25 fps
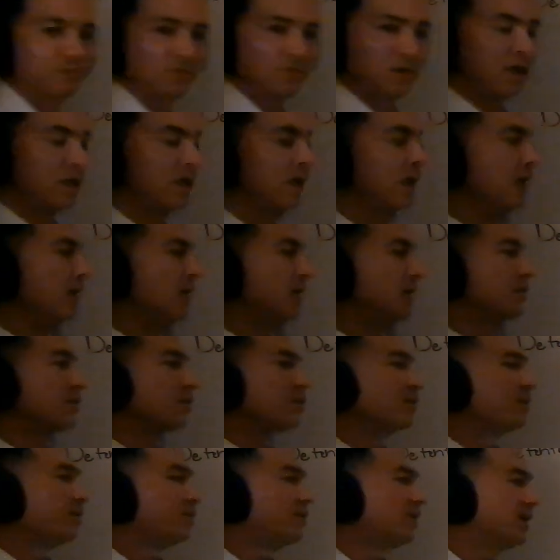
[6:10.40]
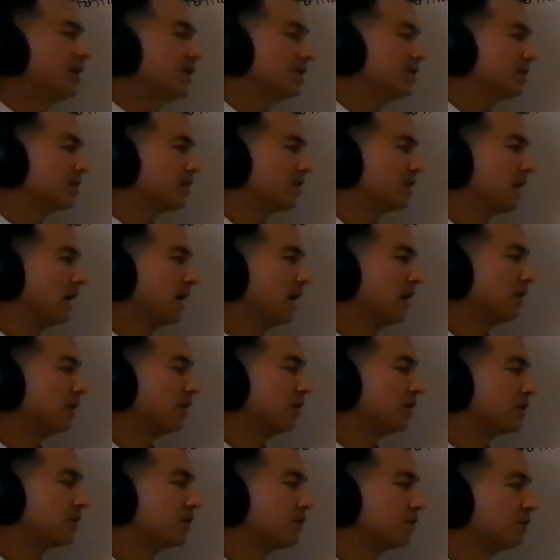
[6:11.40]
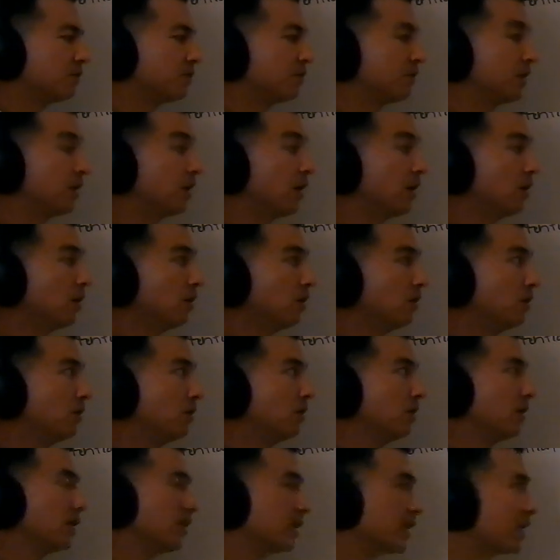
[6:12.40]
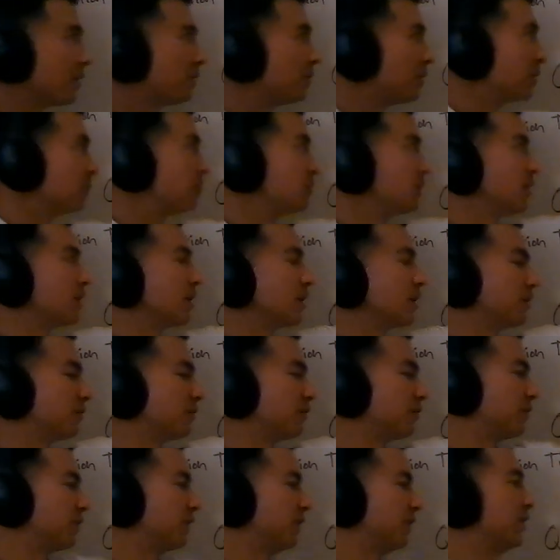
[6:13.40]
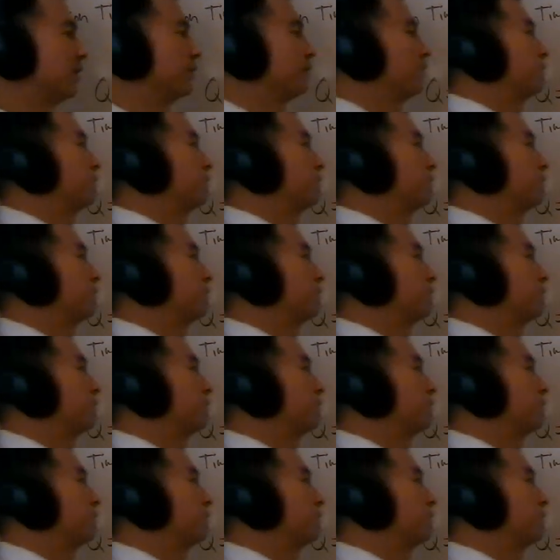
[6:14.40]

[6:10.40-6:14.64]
Right. So this now is the flow that I'm going to plug in for here.